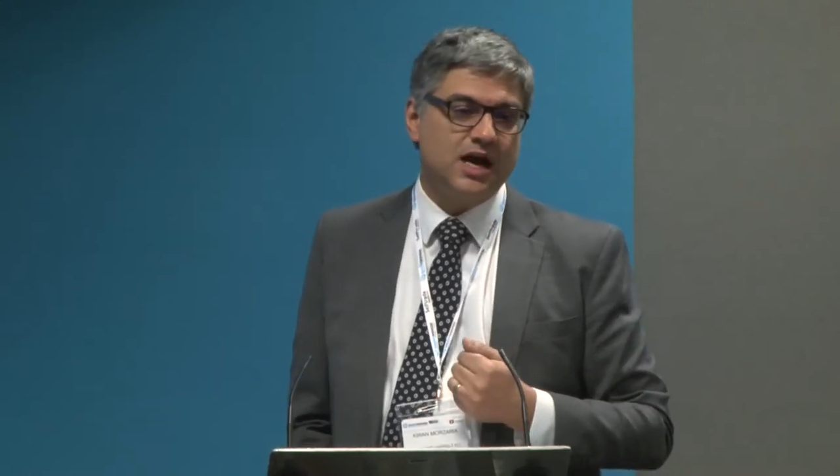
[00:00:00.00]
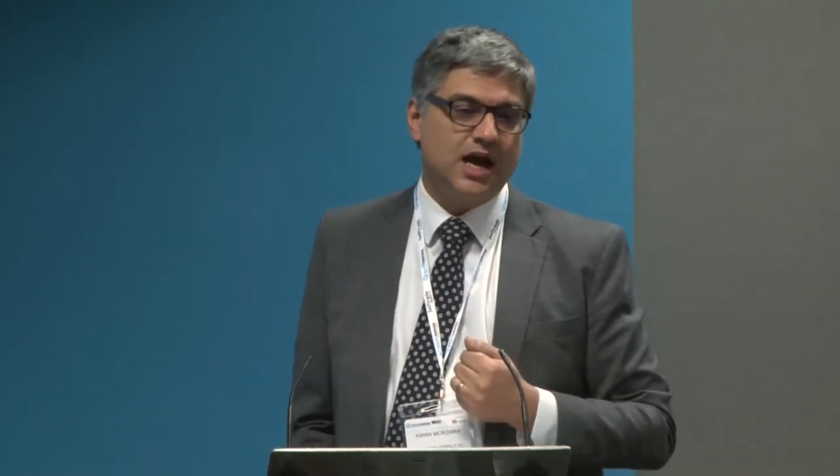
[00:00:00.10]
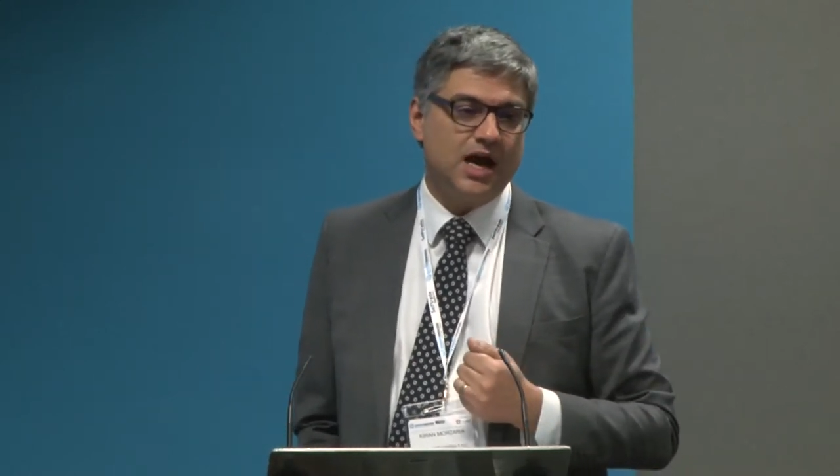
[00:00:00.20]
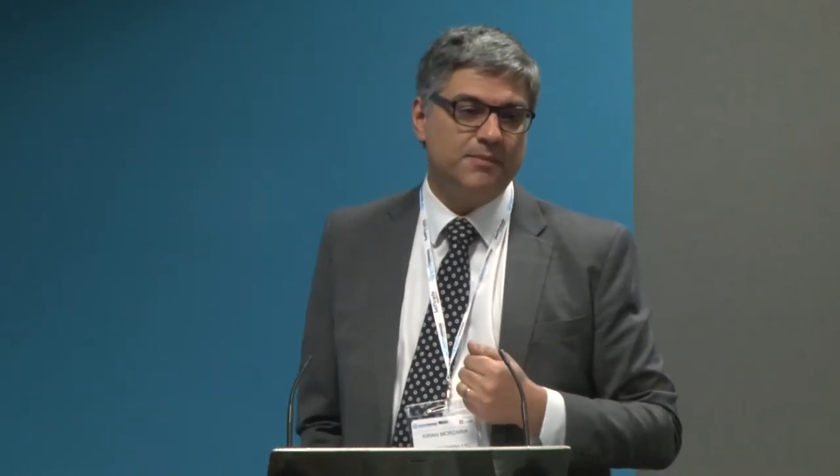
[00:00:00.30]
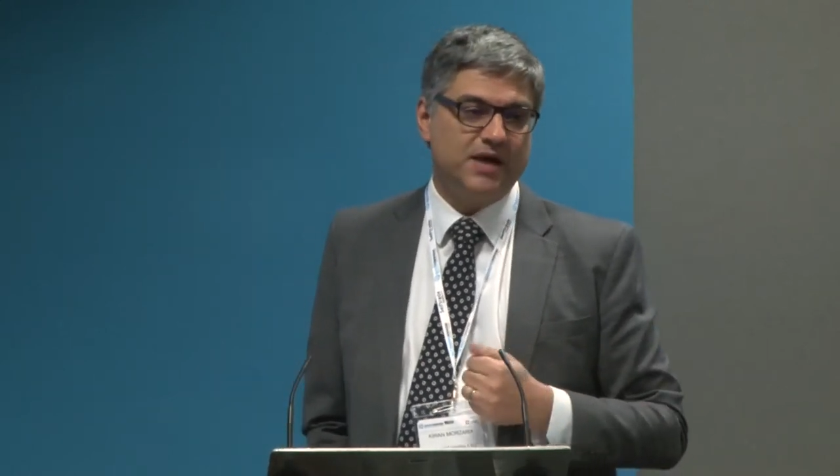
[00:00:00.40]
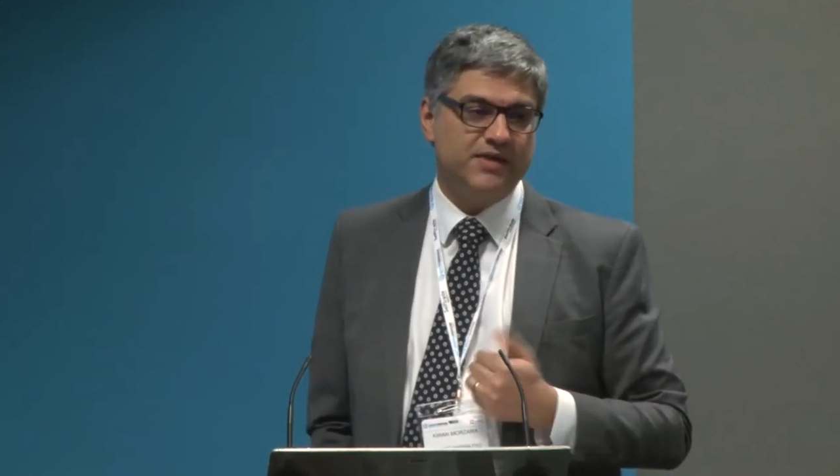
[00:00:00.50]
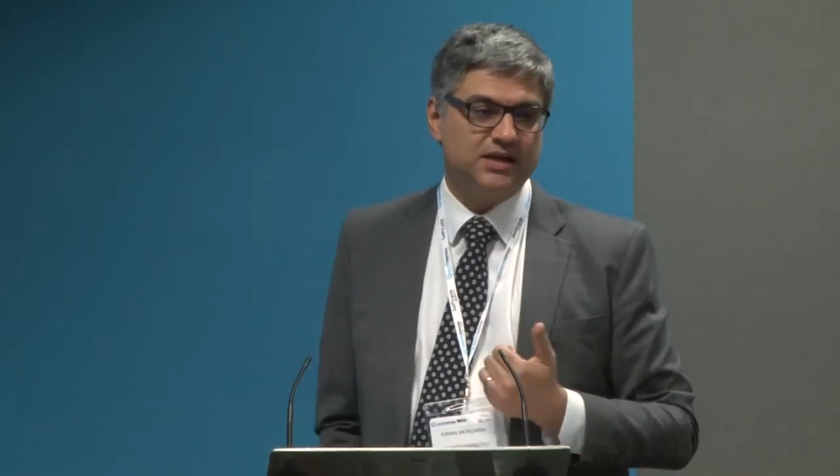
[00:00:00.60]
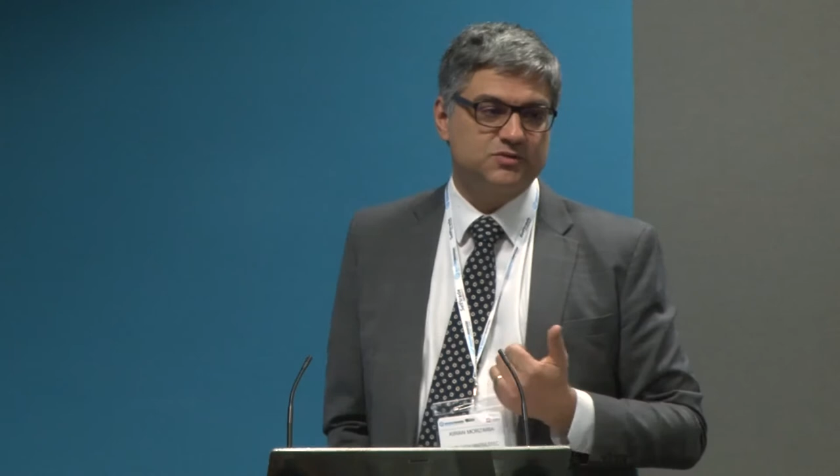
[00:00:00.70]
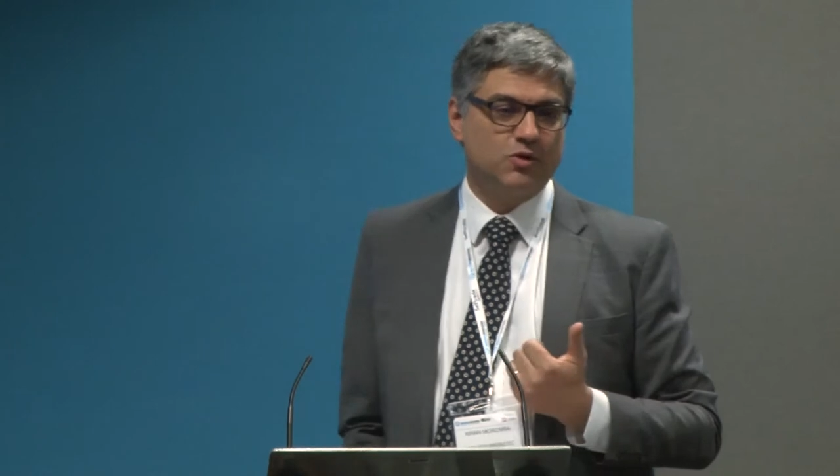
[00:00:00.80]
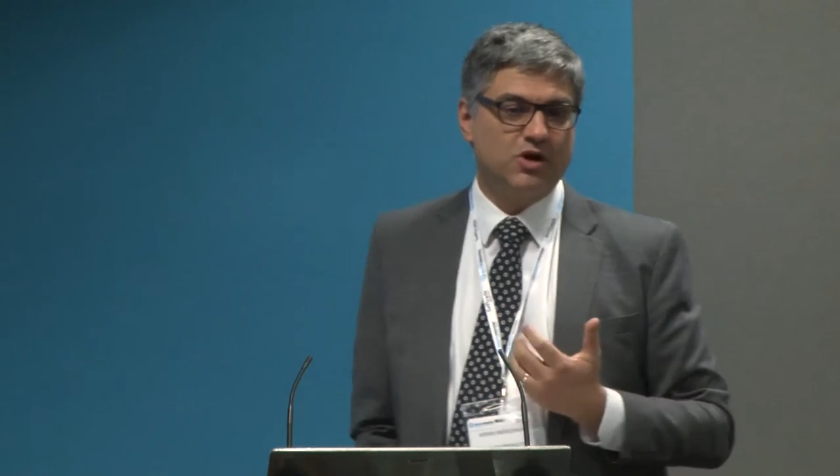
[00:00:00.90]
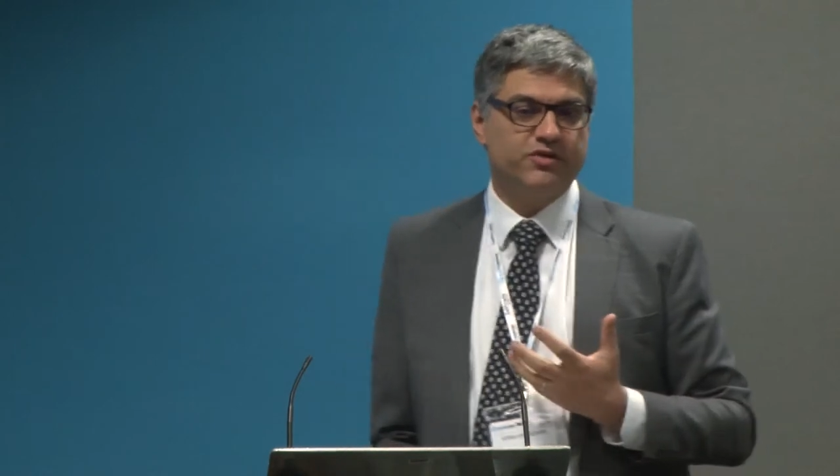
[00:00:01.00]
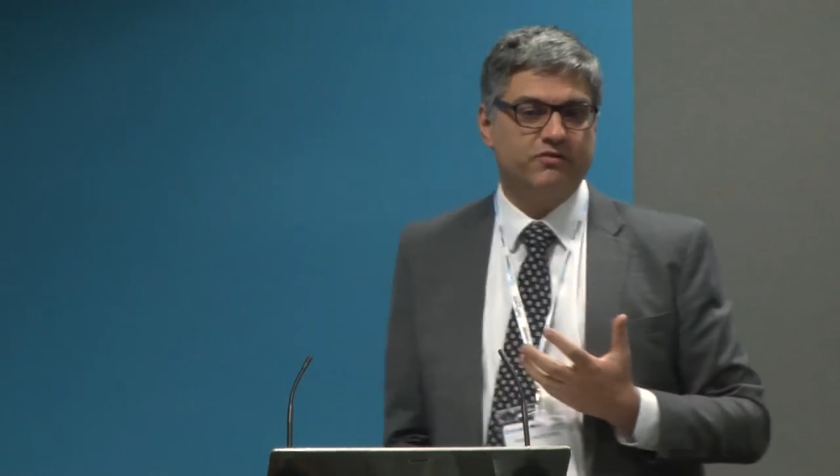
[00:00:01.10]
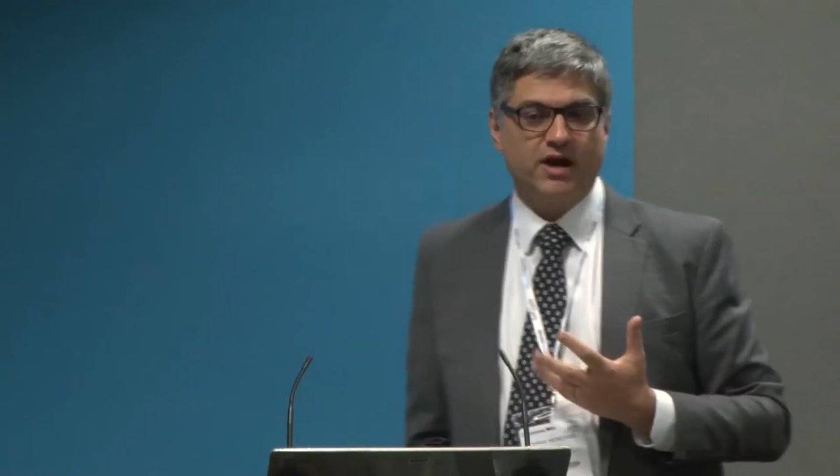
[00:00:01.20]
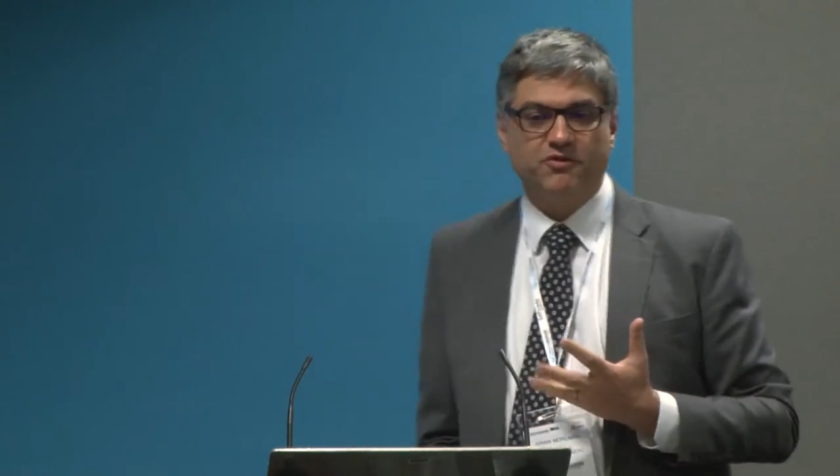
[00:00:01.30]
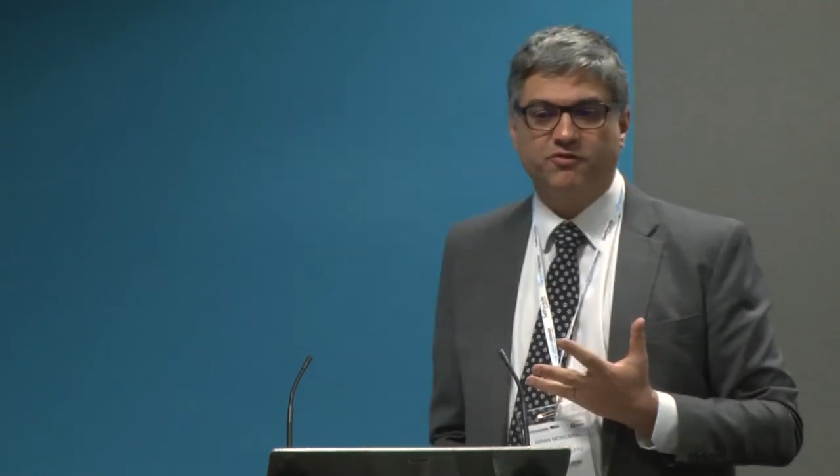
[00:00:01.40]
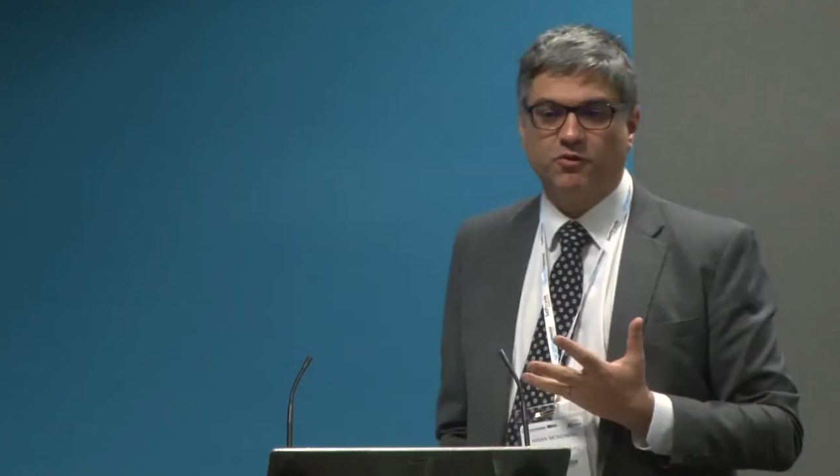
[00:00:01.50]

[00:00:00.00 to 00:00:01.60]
And that's worth around